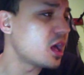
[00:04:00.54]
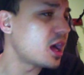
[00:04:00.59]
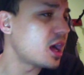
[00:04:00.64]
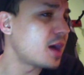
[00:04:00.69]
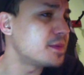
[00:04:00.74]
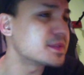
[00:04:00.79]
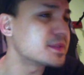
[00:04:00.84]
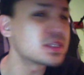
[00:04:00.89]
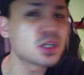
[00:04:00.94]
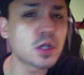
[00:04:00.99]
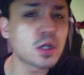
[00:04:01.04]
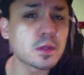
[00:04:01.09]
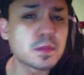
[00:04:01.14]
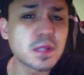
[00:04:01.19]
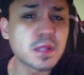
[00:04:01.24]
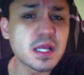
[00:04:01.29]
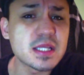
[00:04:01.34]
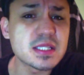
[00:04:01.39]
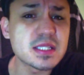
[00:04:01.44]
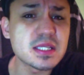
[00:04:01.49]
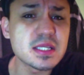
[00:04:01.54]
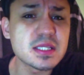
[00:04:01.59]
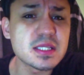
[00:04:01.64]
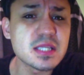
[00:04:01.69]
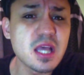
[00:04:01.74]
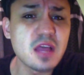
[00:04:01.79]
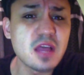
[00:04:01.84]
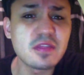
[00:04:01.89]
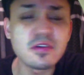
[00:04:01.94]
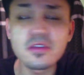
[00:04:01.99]
obscure
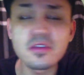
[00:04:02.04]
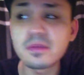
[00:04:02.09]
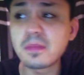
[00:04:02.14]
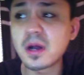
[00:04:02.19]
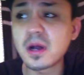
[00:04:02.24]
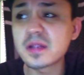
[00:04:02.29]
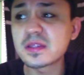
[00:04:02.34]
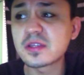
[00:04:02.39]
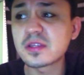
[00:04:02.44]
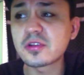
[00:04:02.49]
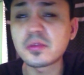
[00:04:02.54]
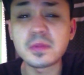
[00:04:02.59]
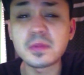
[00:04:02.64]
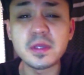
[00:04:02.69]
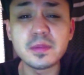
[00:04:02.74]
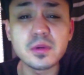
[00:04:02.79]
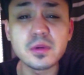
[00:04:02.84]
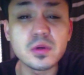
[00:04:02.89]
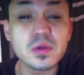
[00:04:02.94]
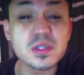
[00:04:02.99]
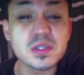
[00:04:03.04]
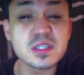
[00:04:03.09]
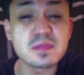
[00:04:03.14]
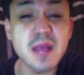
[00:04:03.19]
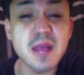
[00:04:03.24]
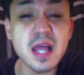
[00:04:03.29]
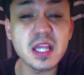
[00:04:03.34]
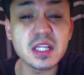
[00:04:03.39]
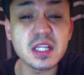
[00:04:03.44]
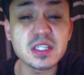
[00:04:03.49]
places. They're the people who are
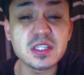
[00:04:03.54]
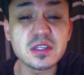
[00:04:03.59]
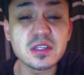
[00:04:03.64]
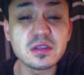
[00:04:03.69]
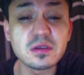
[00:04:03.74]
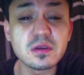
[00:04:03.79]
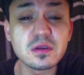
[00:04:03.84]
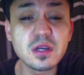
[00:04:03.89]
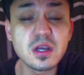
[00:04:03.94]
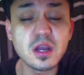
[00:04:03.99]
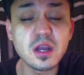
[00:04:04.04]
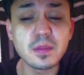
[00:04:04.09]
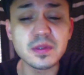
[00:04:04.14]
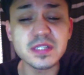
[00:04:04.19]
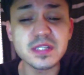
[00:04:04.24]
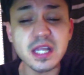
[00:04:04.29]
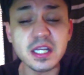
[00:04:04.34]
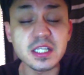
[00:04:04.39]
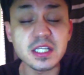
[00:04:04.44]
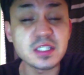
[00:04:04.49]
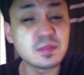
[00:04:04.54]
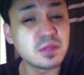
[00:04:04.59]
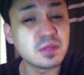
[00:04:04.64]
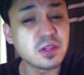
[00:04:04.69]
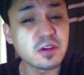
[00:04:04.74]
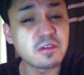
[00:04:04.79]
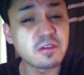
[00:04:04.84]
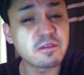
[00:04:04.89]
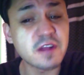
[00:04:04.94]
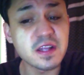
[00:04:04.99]
smiling to you and pretending to be
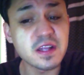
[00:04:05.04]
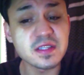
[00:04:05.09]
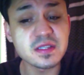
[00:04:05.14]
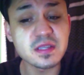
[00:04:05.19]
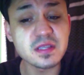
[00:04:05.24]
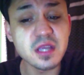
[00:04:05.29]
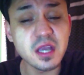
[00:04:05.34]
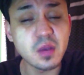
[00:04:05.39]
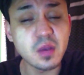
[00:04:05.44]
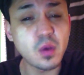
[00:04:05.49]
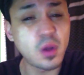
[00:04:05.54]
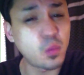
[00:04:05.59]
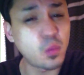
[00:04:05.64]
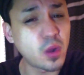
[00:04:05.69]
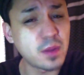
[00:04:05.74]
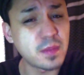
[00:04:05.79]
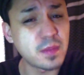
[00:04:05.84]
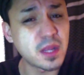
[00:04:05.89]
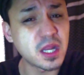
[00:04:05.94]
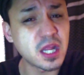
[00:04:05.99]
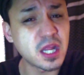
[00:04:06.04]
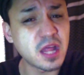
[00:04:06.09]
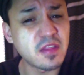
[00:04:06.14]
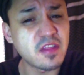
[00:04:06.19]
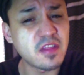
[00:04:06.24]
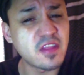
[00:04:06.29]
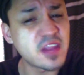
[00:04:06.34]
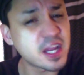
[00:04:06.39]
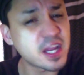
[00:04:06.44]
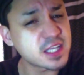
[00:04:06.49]
your friends 1 minute, and
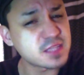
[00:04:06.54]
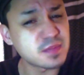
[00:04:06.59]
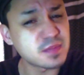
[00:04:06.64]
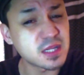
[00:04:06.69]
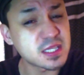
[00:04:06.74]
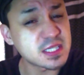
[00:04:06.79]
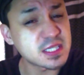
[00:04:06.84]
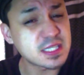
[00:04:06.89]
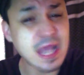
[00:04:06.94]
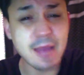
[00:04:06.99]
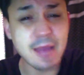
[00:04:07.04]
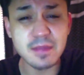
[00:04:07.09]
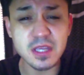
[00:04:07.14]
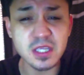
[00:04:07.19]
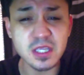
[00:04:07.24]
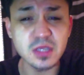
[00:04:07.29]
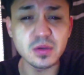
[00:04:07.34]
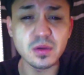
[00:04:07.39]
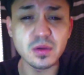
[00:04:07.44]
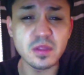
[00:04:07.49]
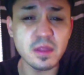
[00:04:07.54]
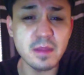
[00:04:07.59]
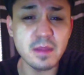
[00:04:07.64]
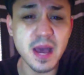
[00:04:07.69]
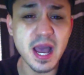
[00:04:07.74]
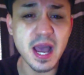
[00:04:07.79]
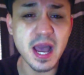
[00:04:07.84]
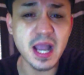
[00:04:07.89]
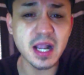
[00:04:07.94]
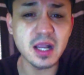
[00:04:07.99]
then the next minute stabbing you in the
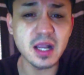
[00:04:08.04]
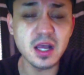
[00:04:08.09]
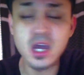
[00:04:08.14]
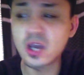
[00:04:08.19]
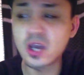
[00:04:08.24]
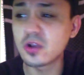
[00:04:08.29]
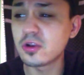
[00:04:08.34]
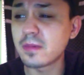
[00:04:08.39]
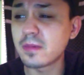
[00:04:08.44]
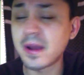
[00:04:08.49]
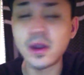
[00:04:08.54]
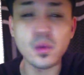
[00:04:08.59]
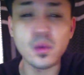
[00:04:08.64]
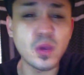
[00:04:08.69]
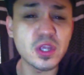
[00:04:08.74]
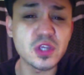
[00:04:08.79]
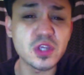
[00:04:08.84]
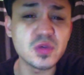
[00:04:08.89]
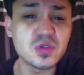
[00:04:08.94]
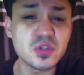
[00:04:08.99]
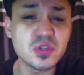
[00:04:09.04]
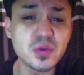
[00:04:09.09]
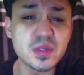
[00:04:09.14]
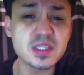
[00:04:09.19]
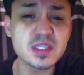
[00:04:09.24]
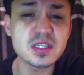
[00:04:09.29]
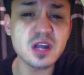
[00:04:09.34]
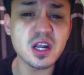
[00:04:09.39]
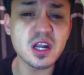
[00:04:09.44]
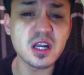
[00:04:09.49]
back, who no matter what you do,
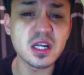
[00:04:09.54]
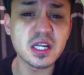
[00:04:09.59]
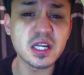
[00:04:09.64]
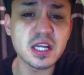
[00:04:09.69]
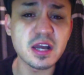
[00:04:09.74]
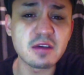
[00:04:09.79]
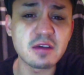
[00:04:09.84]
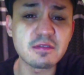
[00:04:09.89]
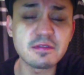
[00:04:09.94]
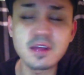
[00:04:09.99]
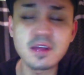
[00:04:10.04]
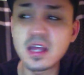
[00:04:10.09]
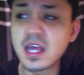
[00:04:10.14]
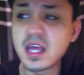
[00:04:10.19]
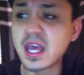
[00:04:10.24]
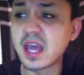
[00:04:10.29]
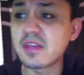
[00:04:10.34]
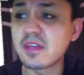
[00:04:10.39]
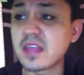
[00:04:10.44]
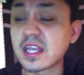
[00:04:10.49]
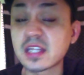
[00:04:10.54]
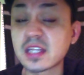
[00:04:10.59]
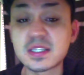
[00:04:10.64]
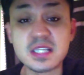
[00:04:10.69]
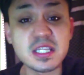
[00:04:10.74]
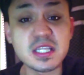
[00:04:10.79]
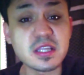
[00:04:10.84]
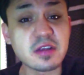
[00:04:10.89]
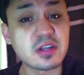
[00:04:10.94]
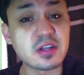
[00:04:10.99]
it's not good enough. And they can
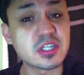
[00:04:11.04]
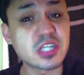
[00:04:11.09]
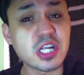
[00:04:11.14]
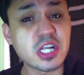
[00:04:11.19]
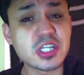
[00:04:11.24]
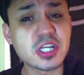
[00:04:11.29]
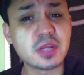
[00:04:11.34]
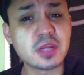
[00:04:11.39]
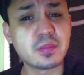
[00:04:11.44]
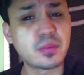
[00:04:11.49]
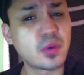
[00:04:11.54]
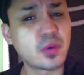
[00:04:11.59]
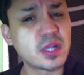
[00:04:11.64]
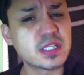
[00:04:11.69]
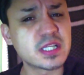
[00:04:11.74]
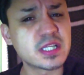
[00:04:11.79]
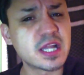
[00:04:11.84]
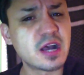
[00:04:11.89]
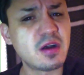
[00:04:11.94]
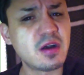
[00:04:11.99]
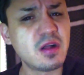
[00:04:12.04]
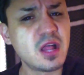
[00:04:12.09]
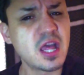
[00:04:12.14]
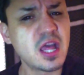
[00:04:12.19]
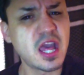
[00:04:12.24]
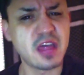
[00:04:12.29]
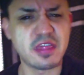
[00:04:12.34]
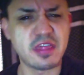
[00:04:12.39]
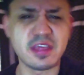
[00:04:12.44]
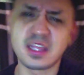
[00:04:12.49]
sit there and judge it and point it out
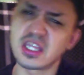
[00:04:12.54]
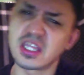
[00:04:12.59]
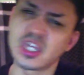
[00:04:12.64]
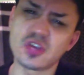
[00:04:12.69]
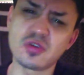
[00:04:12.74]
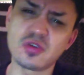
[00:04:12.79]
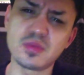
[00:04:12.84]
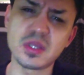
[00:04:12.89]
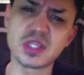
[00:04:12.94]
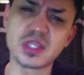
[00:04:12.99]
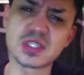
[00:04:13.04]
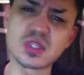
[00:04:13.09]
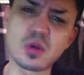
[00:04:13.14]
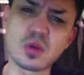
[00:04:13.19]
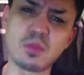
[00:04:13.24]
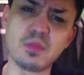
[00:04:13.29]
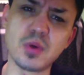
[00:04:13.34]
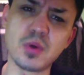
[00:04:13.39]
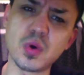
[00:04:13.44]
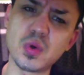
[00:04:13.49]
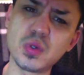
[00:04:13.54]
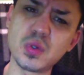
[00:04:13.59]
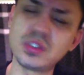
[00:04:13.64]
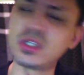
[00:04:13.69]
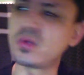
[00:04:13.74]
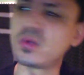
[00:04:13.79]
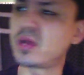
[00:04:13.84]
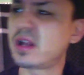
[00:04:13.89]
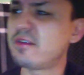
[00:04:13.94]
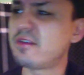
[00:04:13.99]
and think that you're being so bold
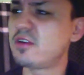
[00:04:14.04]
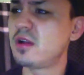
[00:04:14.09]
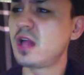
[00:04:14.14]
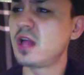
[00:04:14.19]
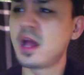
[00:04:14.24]
and whatever,